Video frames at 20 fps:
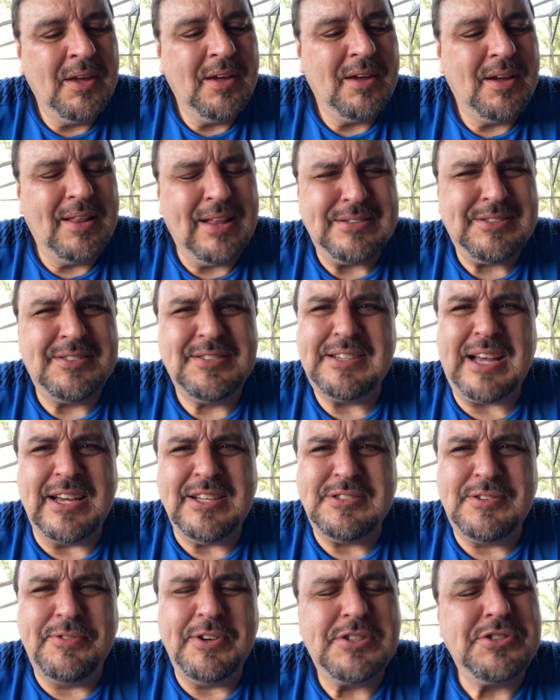Now that's
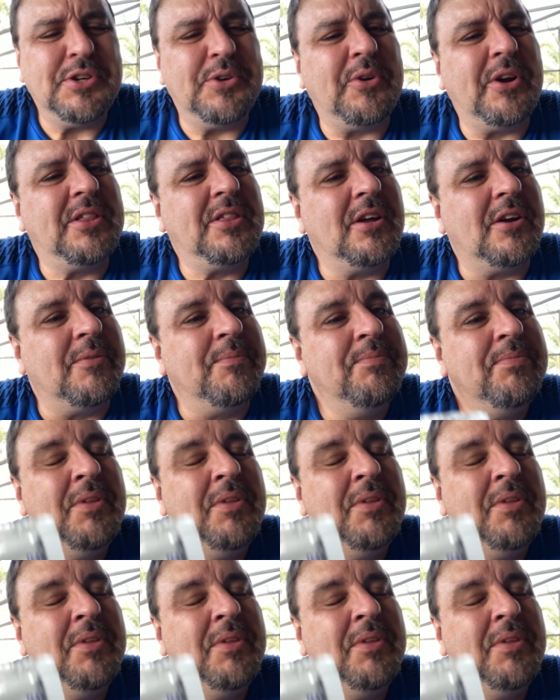science fiction right there.